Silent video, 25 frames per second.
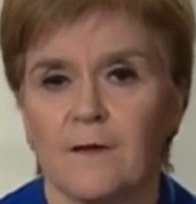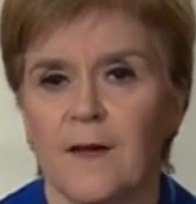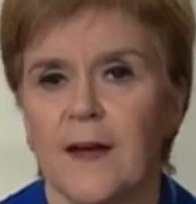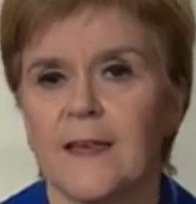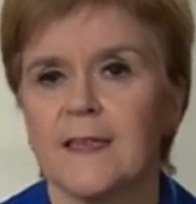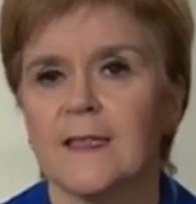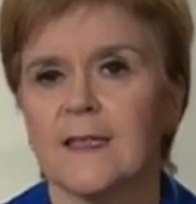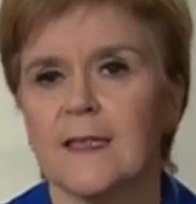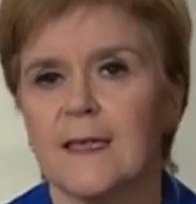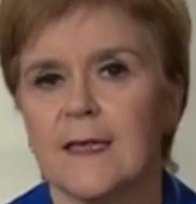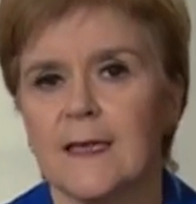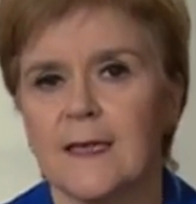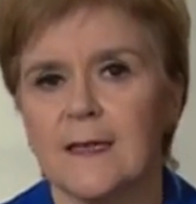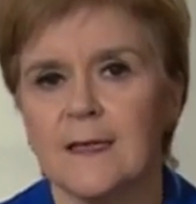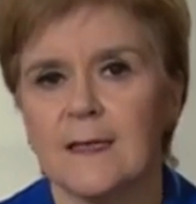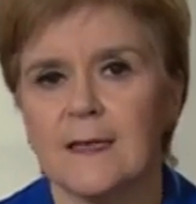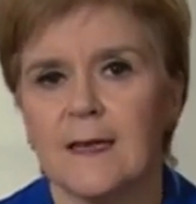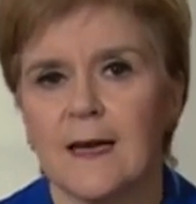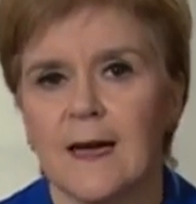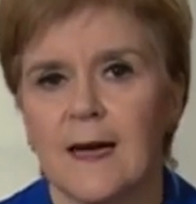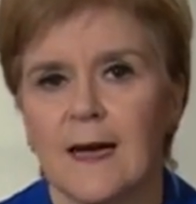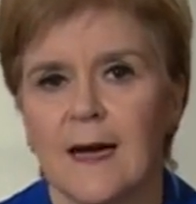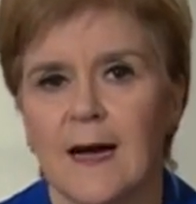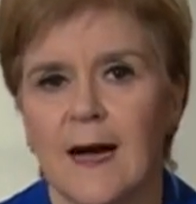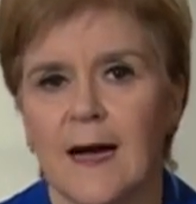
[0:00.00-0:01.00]
Finally,
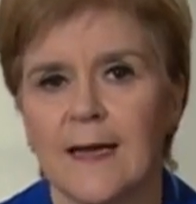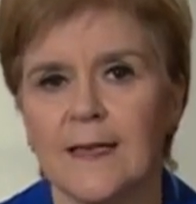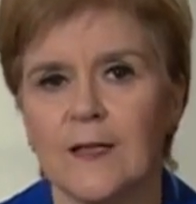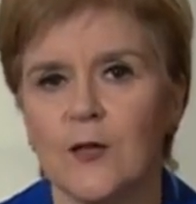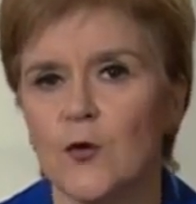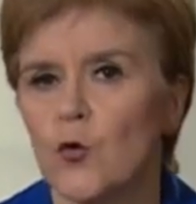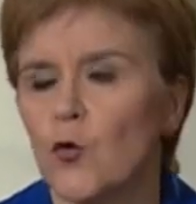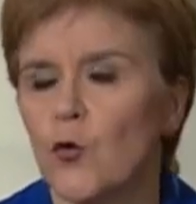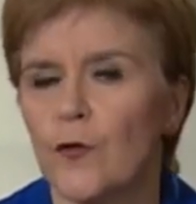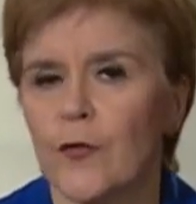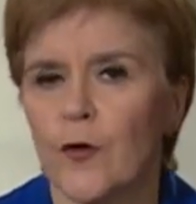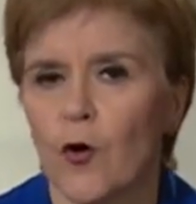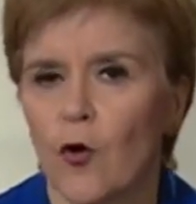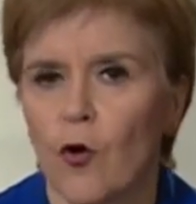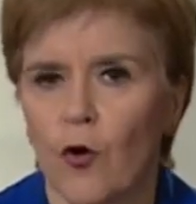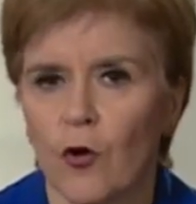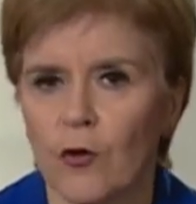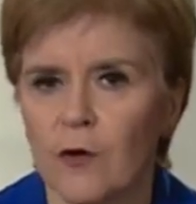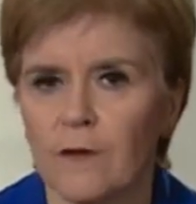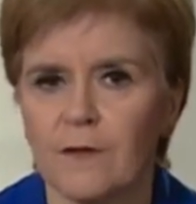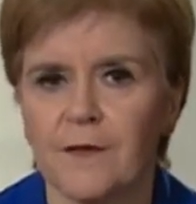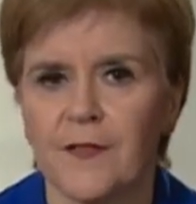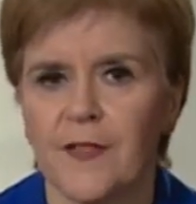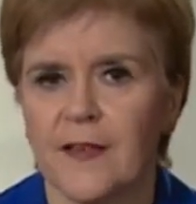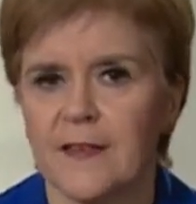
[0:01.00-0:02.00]
I know that
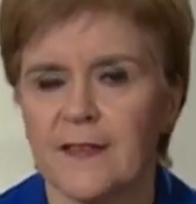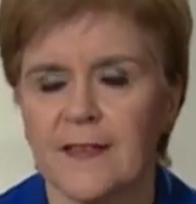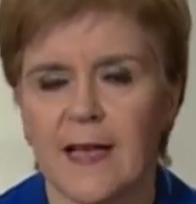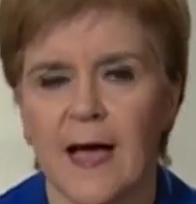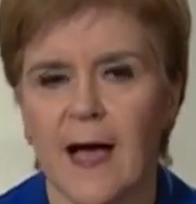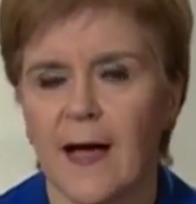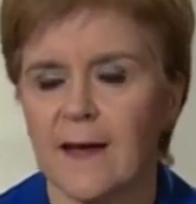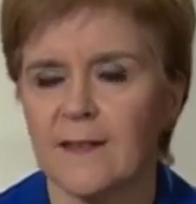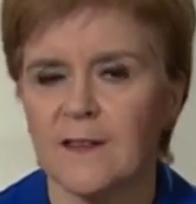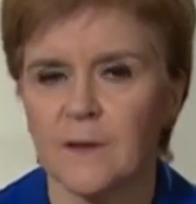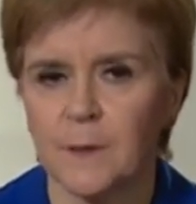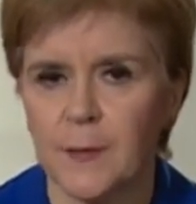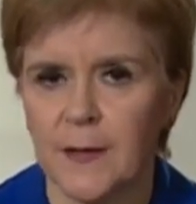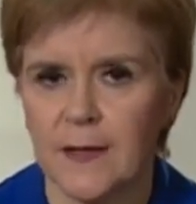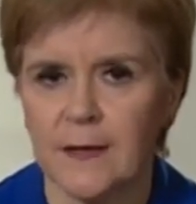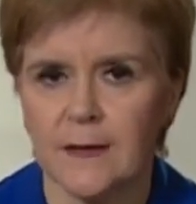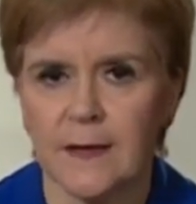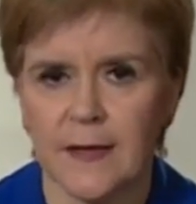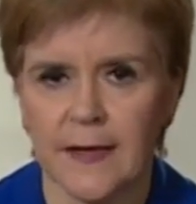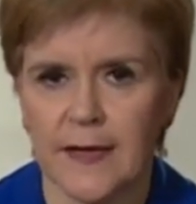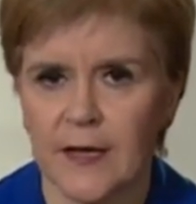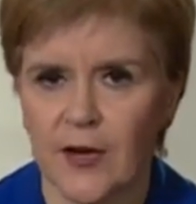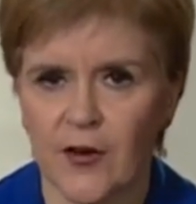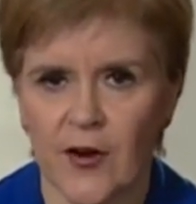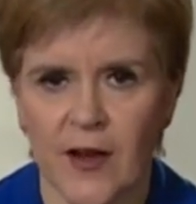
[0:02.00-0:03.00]
all of this has
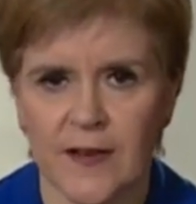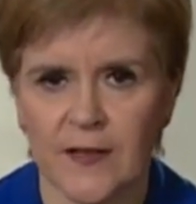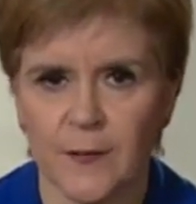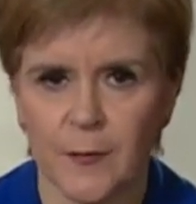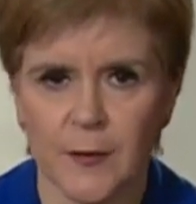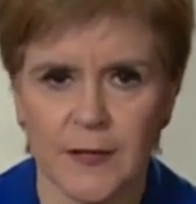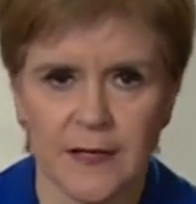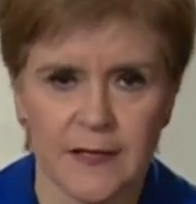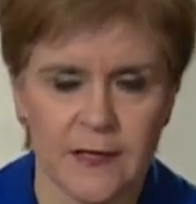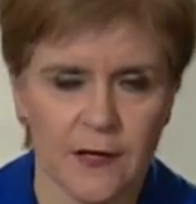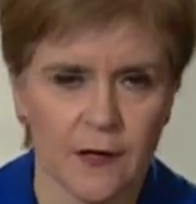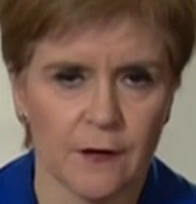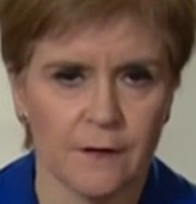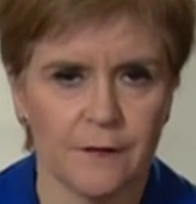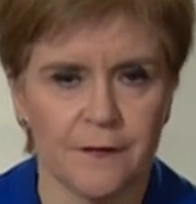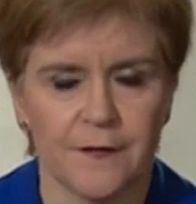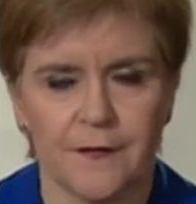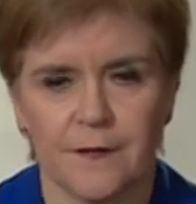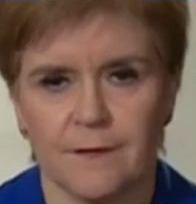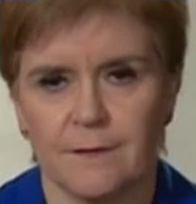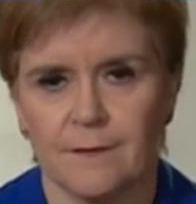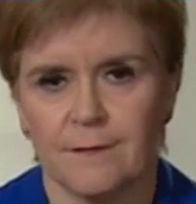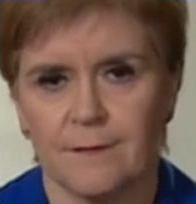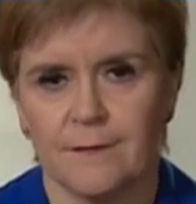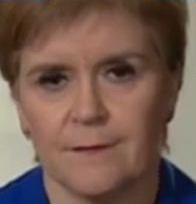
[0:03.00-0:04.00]
been incredibly
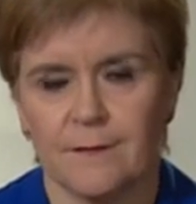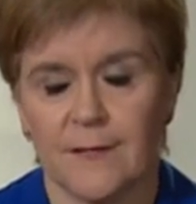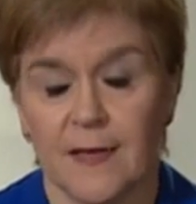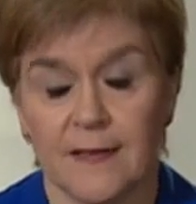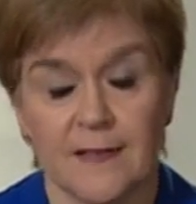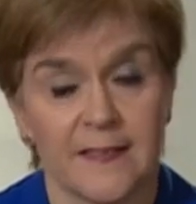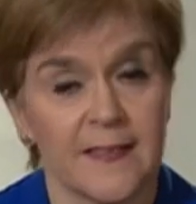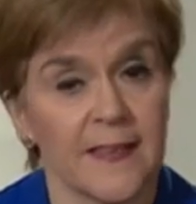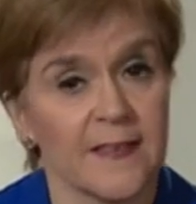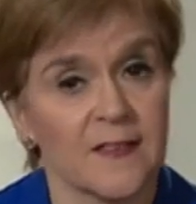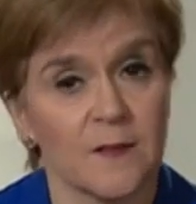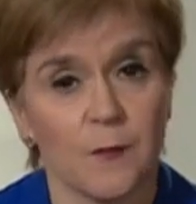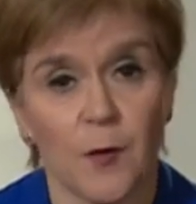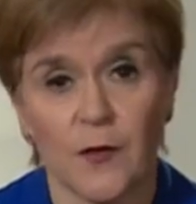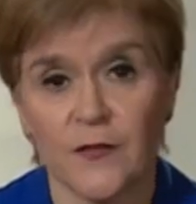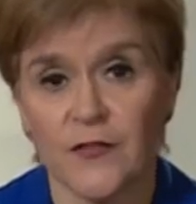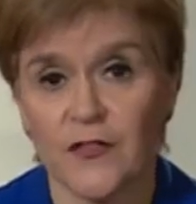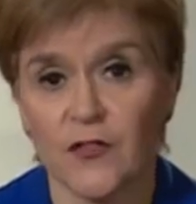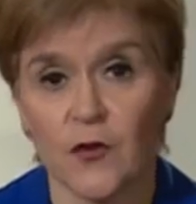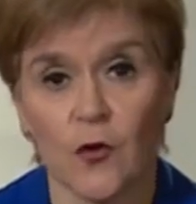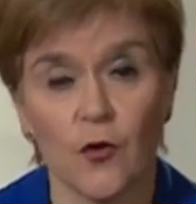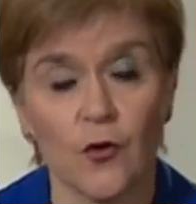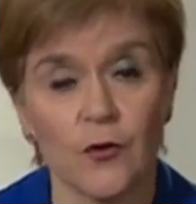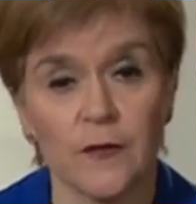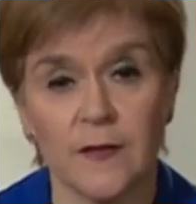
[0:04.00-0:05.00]
tough, and 6
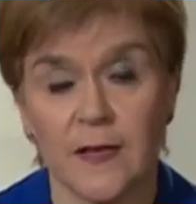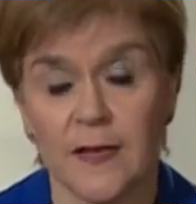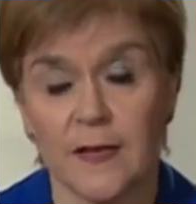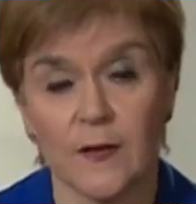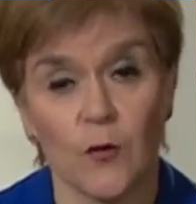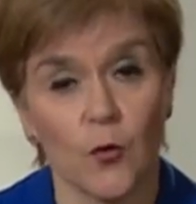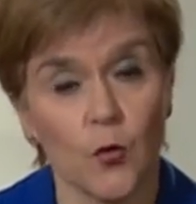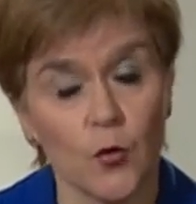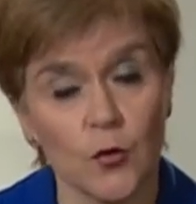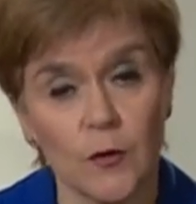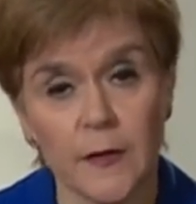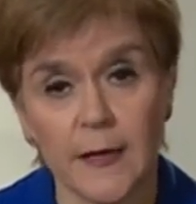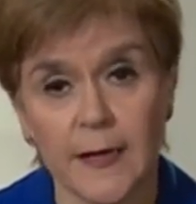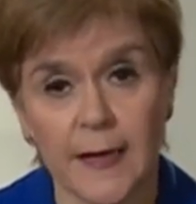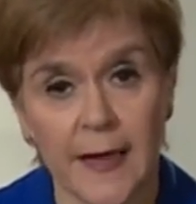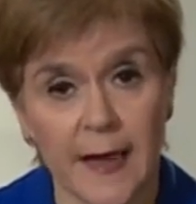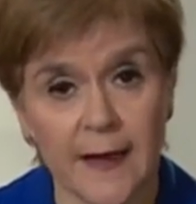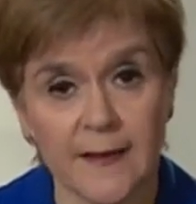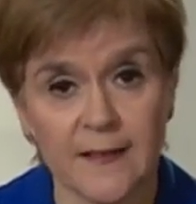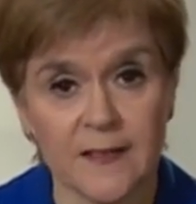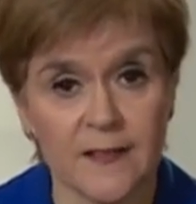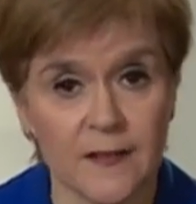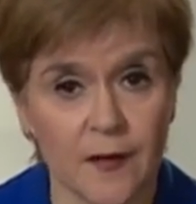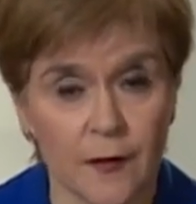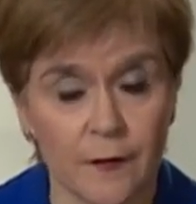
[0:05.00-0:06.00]
months on, it only
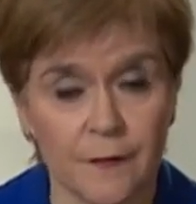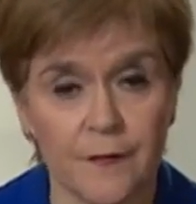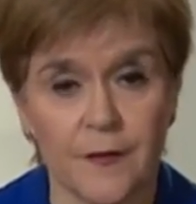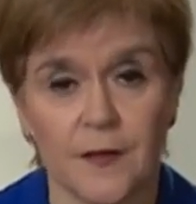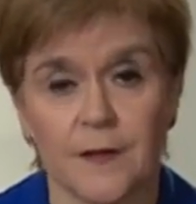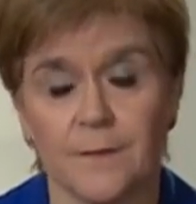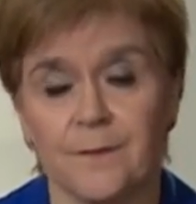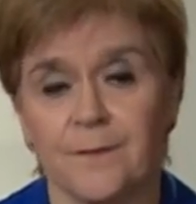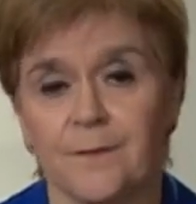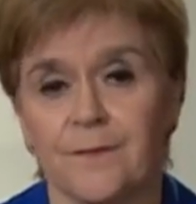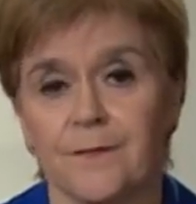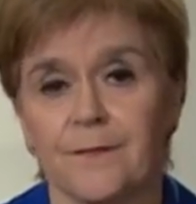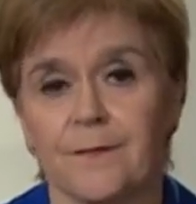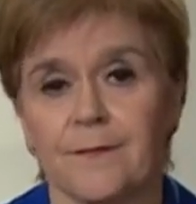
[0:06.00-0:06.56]
gets tougher.